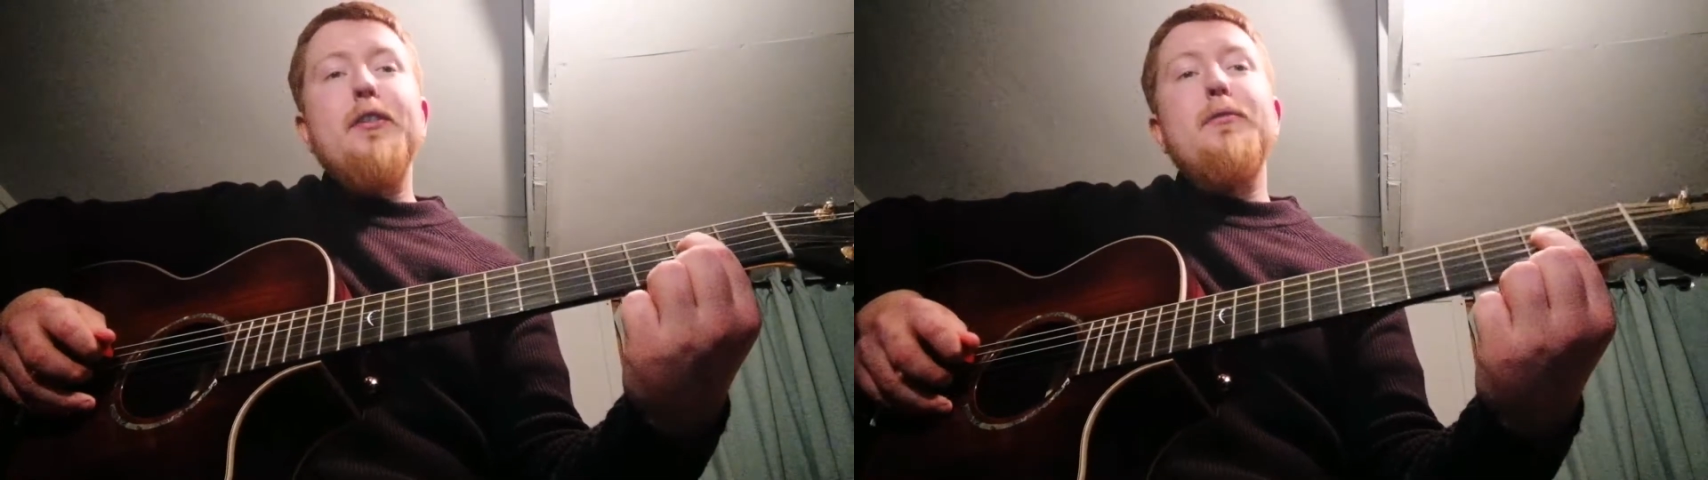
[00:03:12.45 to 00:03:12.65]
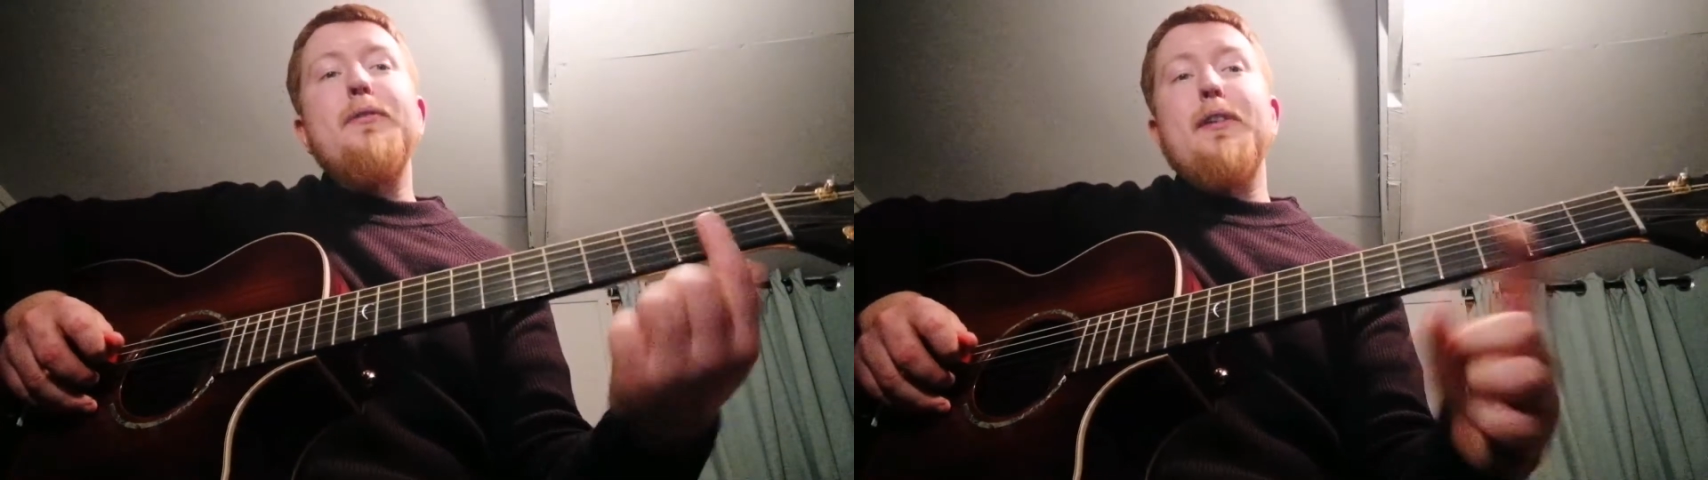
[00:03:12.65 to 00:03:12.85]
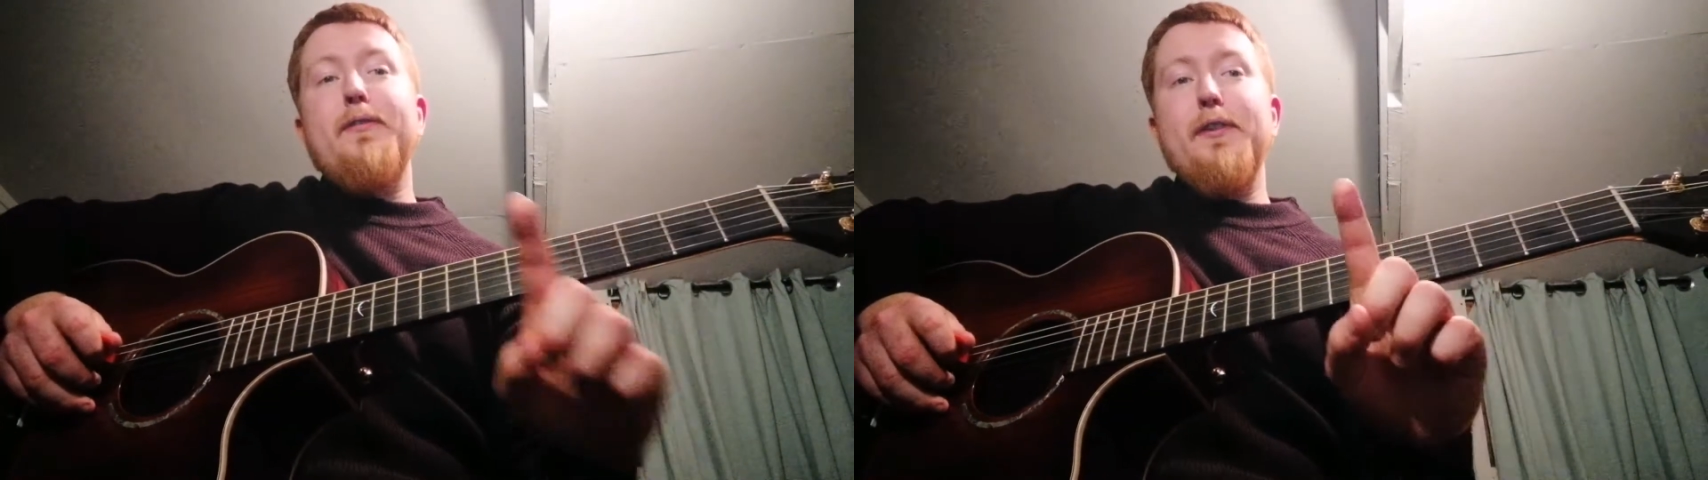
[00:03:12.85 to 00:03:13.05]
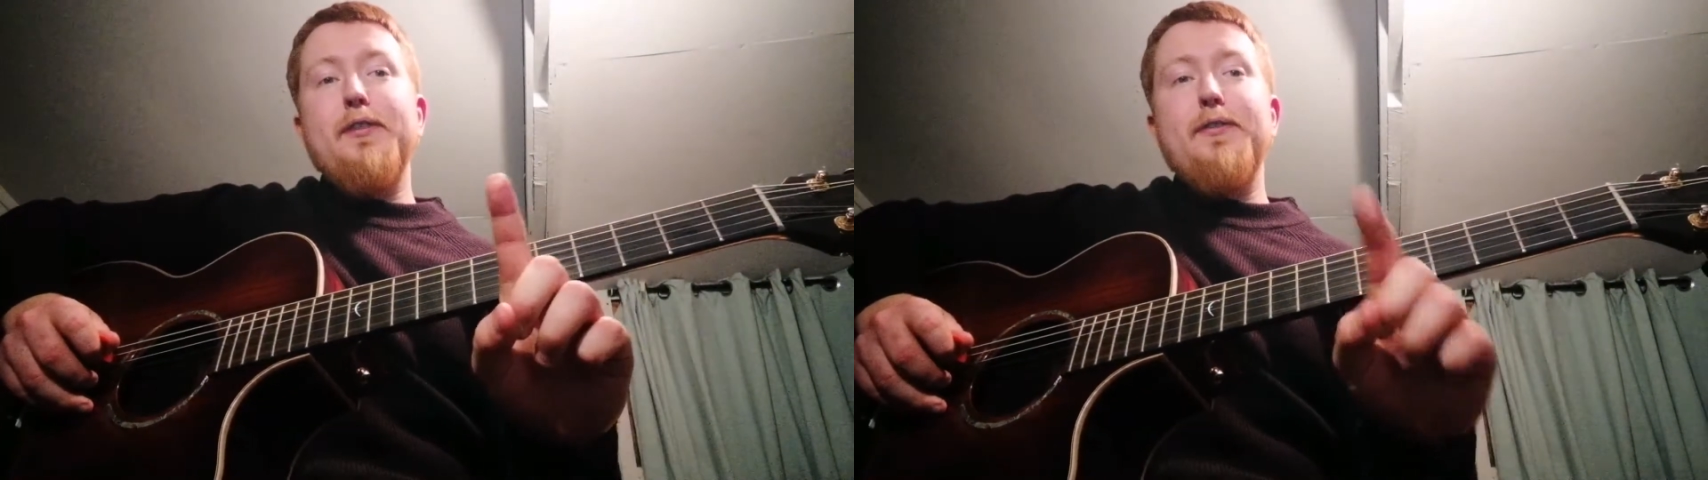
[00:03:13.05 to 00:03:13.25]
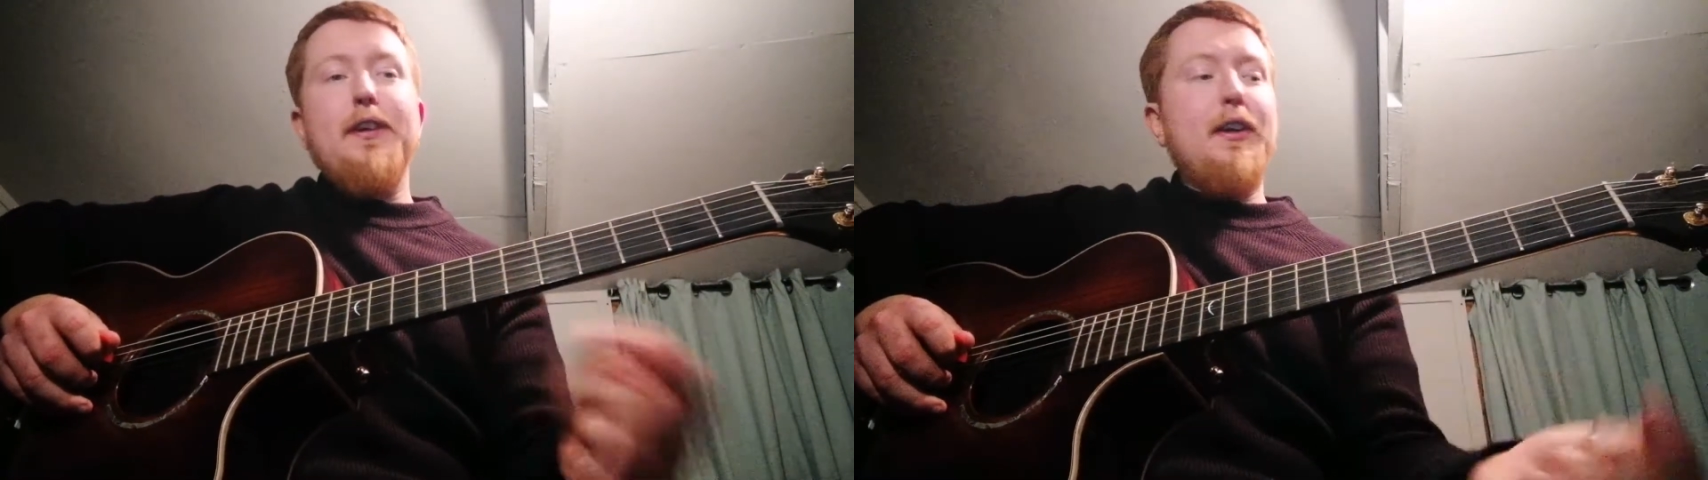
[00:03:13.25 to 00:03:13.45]
with our
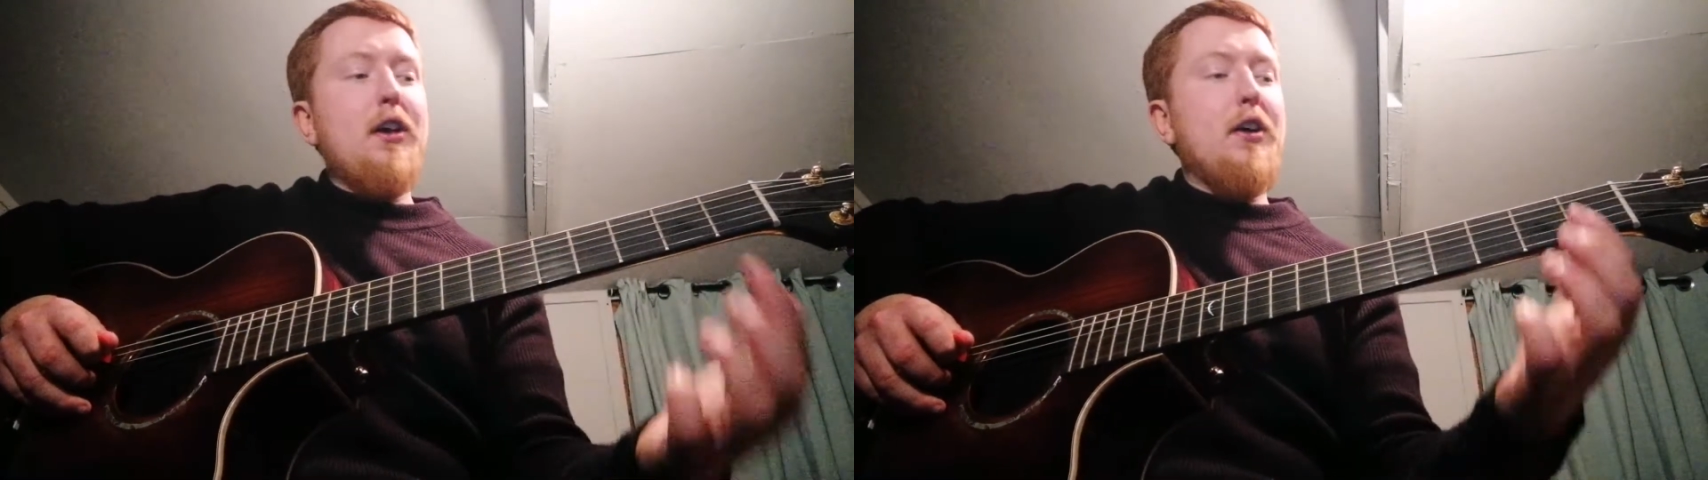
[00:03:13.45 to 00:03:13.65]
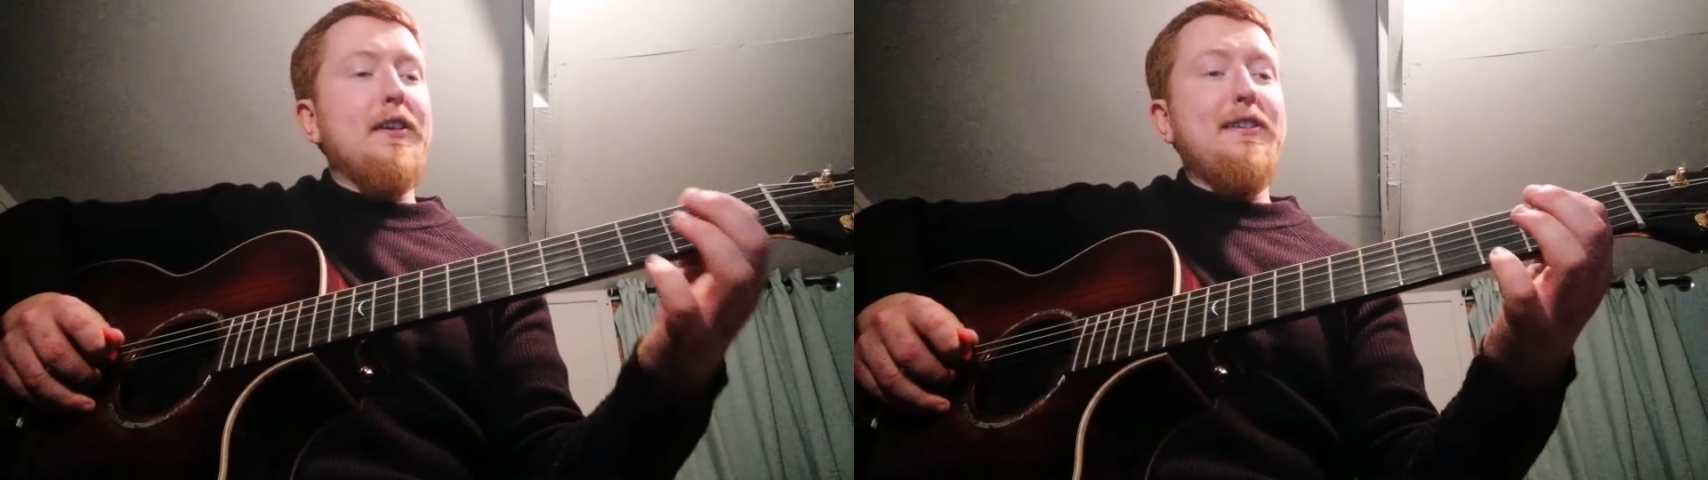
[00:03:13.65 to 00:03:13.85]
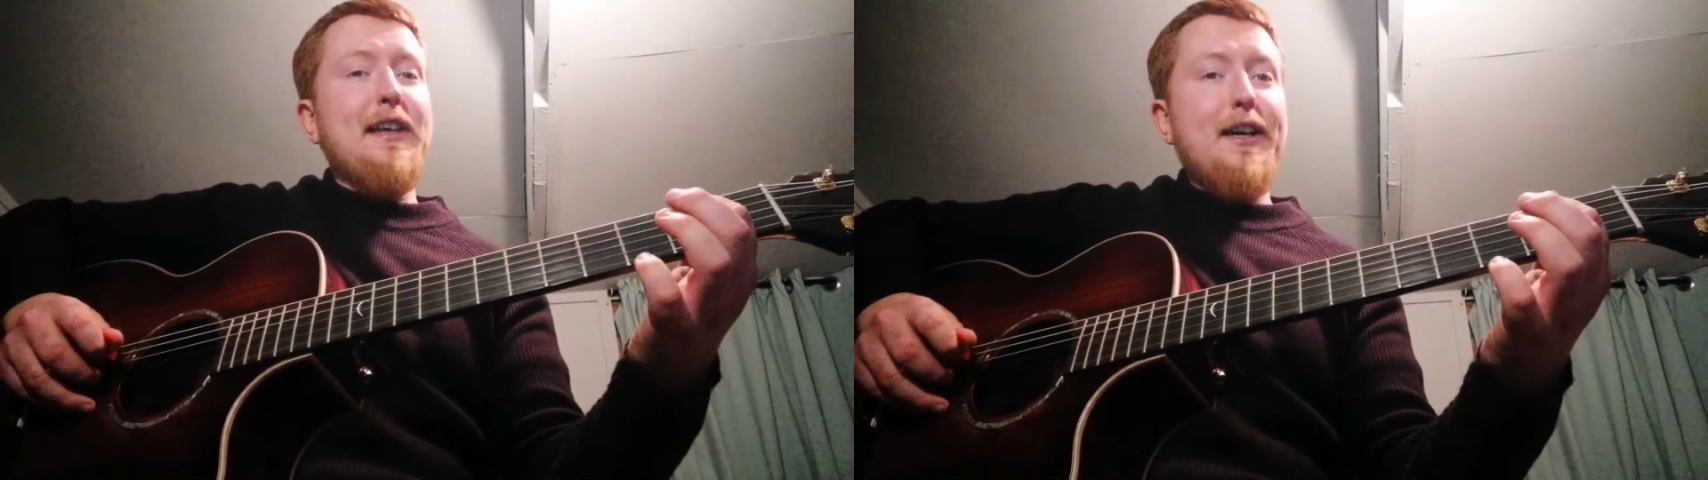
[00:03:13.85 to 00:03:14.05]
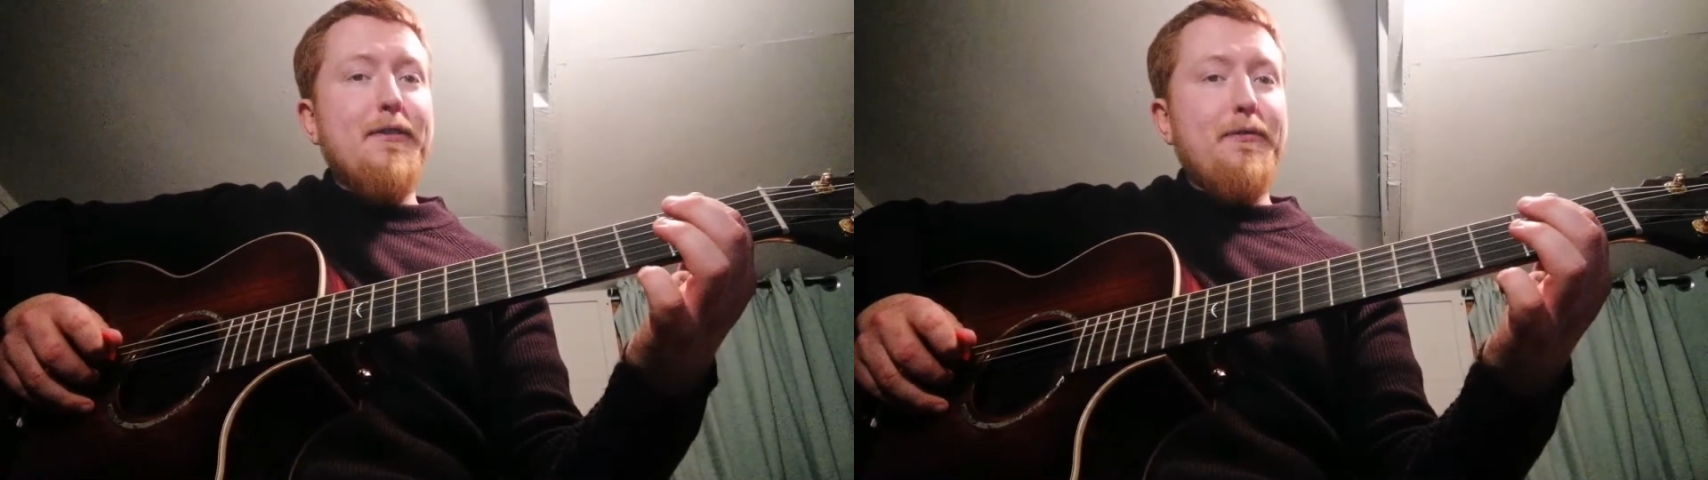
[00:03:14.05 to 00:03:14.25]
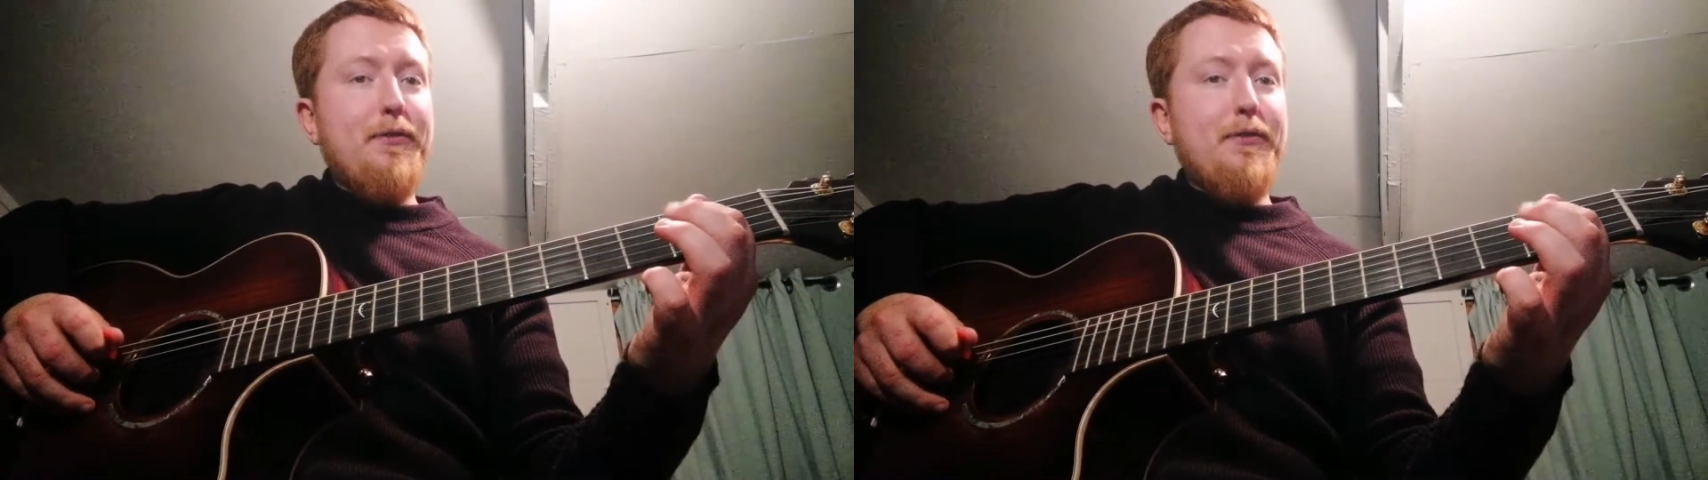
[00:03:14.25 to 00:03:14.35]
first finger on the 2nd